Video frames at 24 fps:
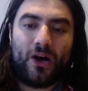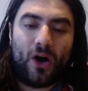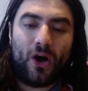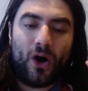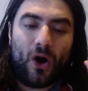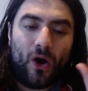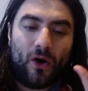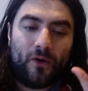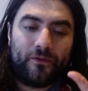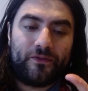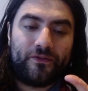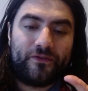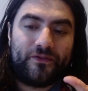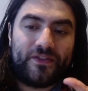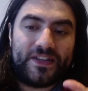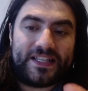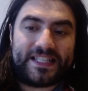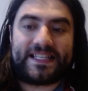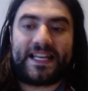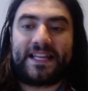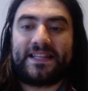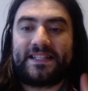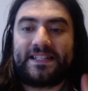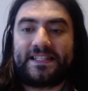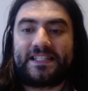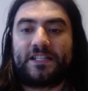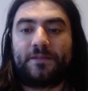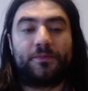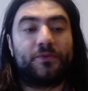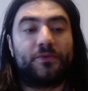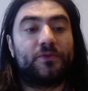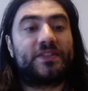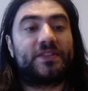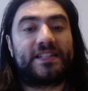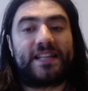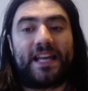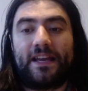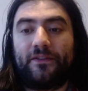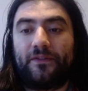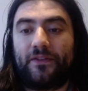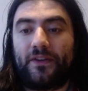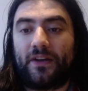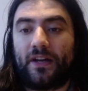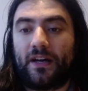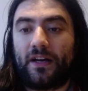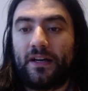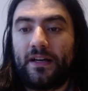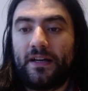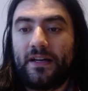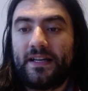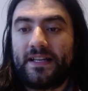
of the sensible saviour,